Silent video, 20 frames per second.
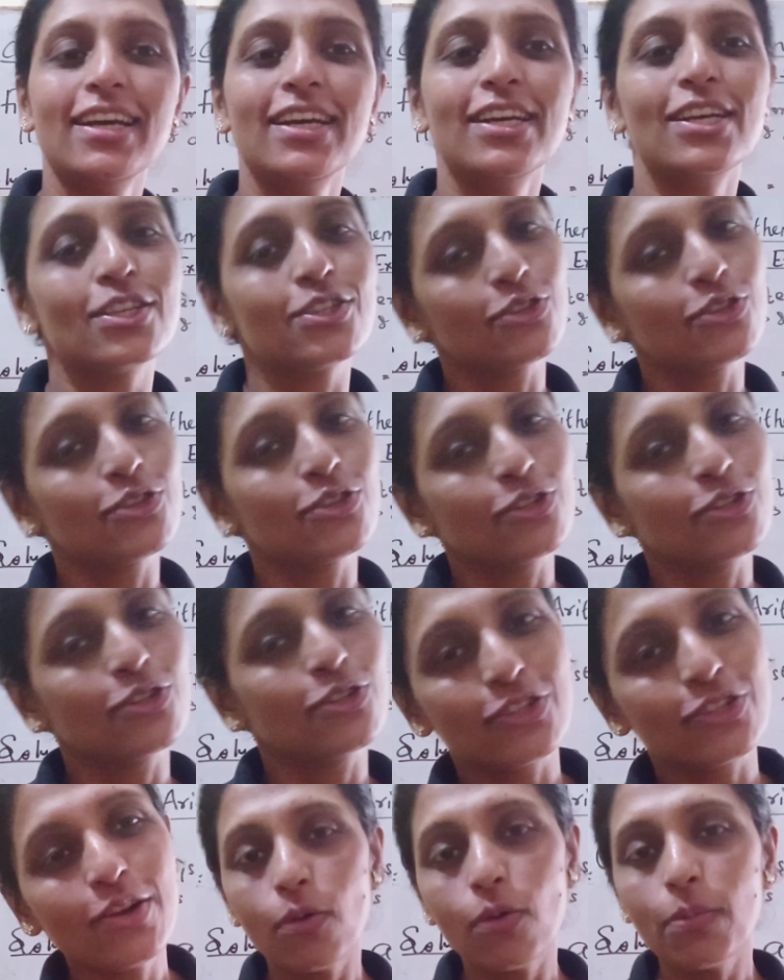So children,
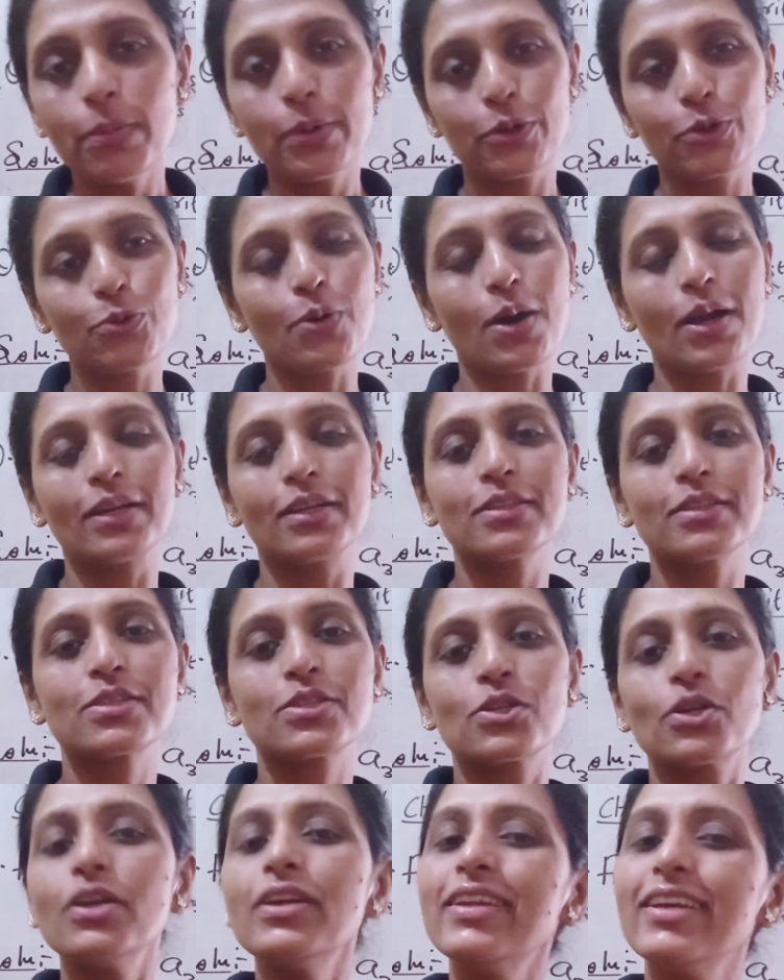hope you
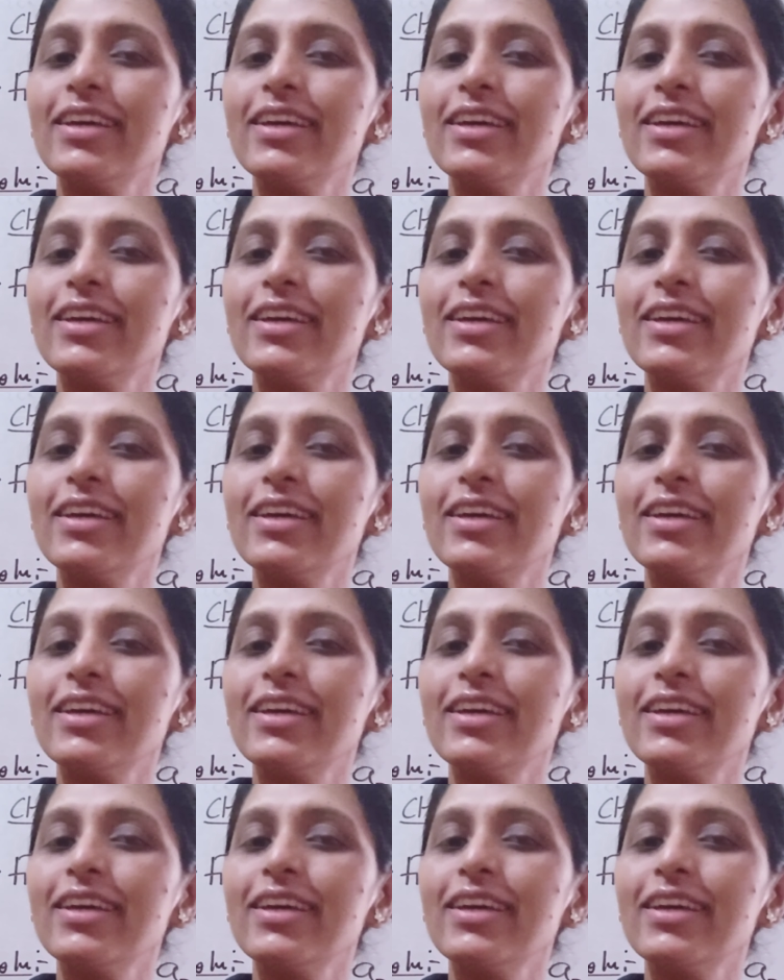understood